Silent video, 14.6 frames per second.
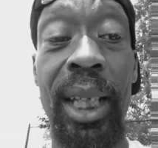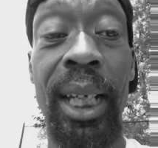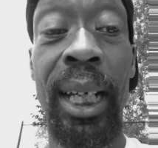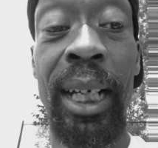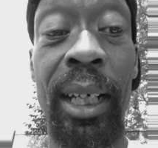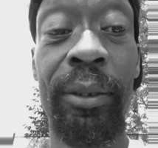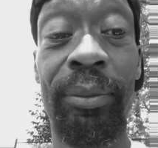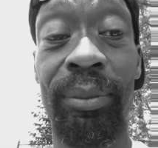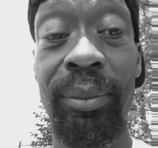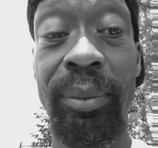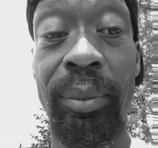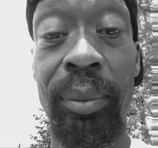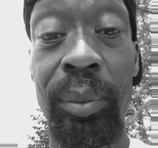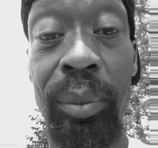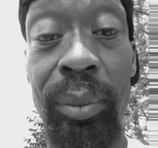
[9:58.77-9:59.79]
Uh,
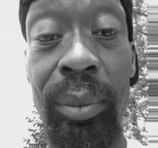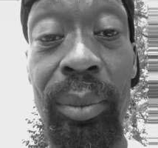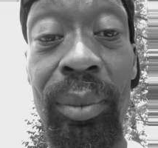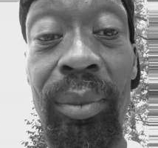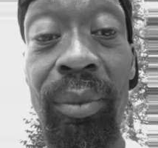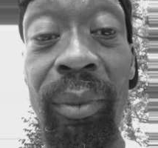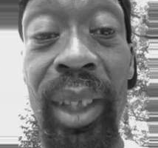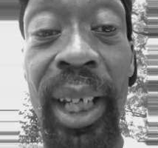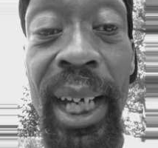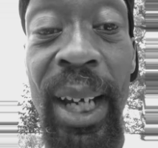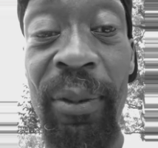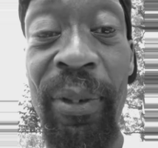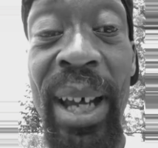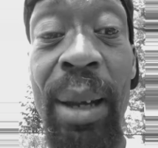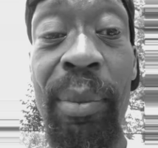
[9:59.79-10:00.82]

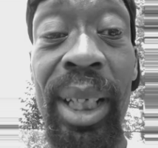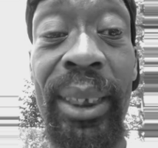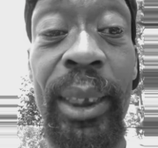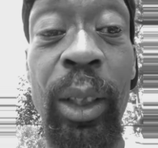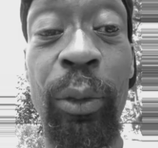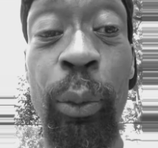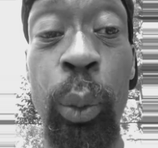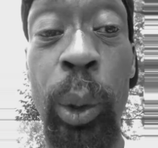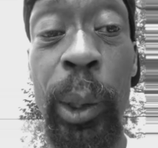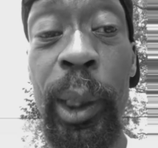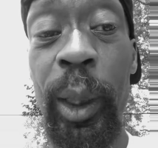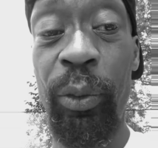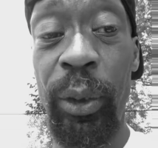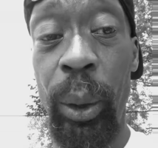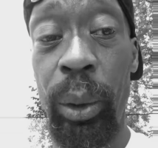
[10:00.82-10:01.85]
I find myself
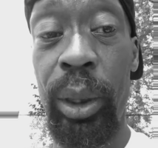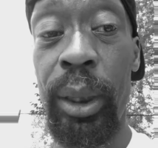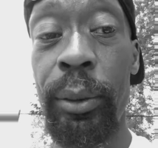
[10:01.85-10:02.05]
warning folk